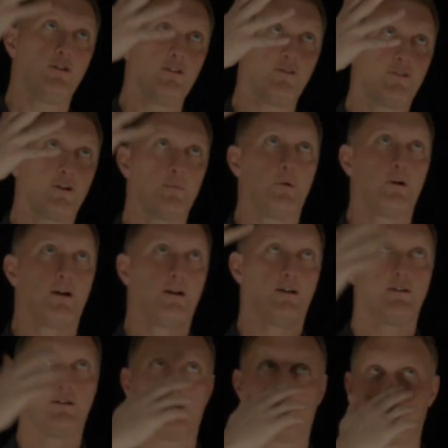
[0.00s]
to the firmware
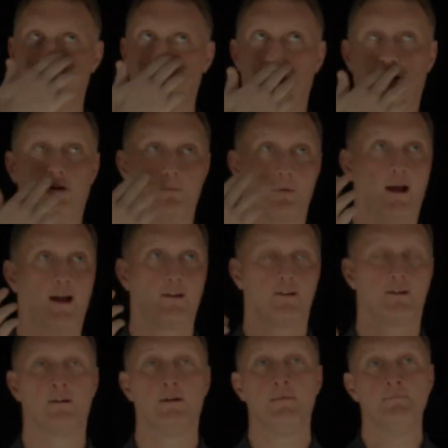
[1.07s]
on your home
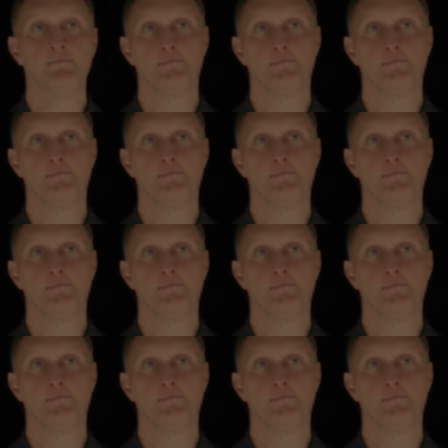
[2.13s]
router,